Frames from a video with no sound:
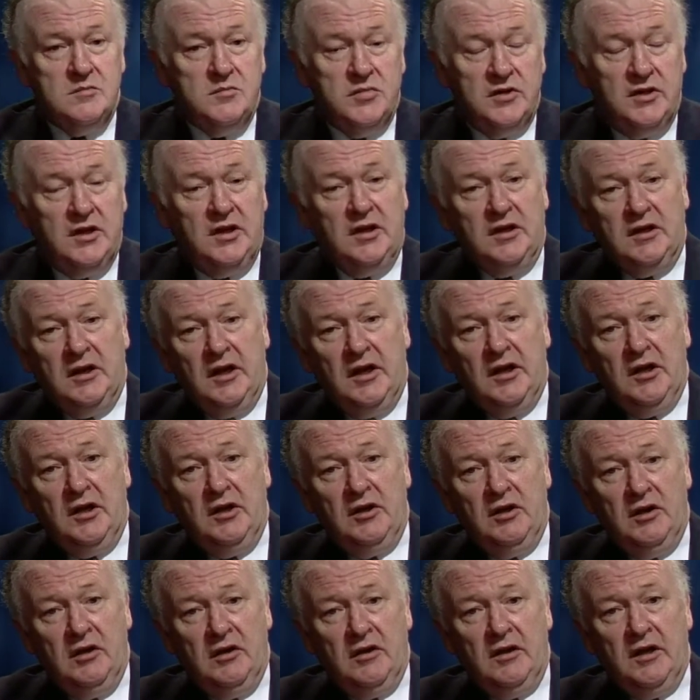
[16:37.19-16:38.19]
but they
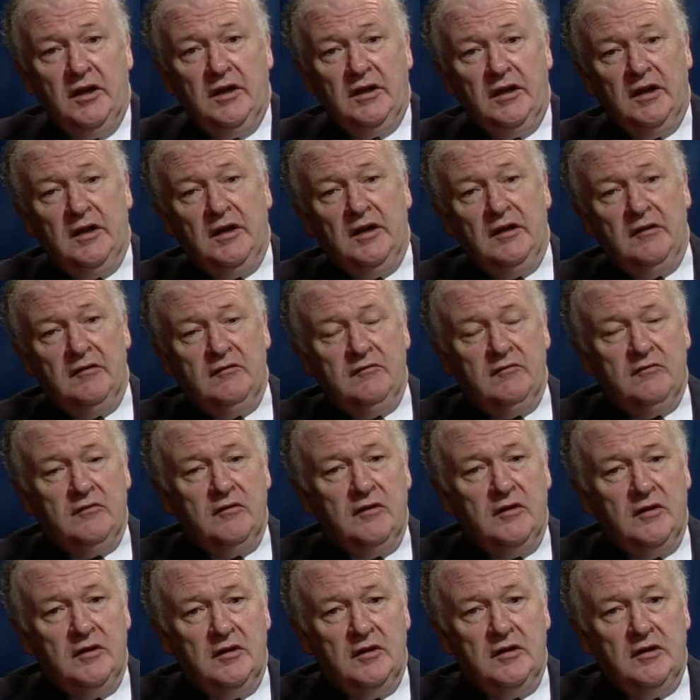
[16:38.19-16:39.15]
can have